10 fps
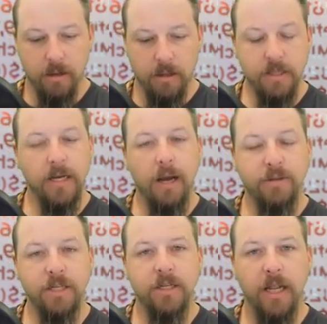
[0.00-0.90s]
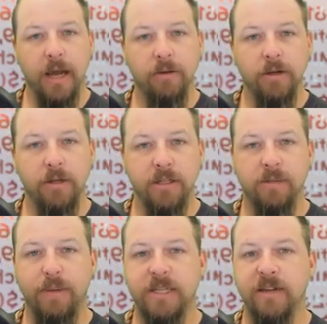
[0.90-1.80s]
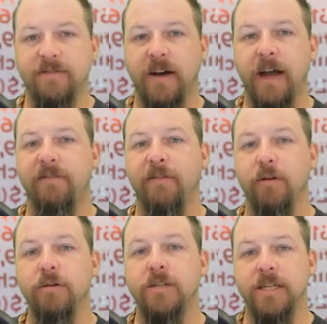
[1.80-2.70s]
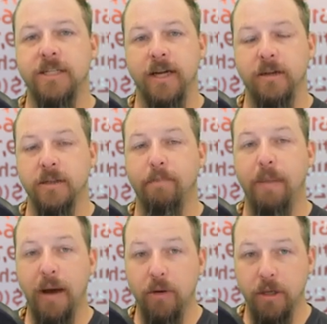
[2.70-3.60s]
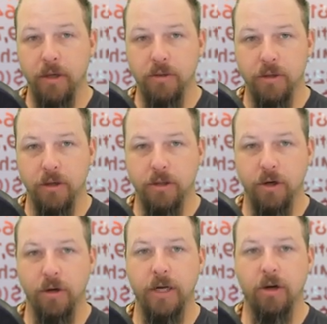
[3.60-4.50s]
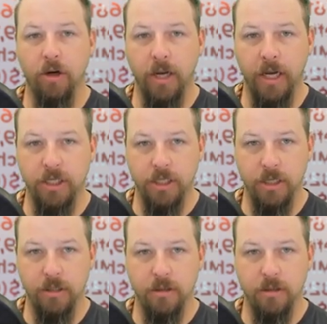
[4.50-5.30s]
These options allow you to specify further details about a user during creation.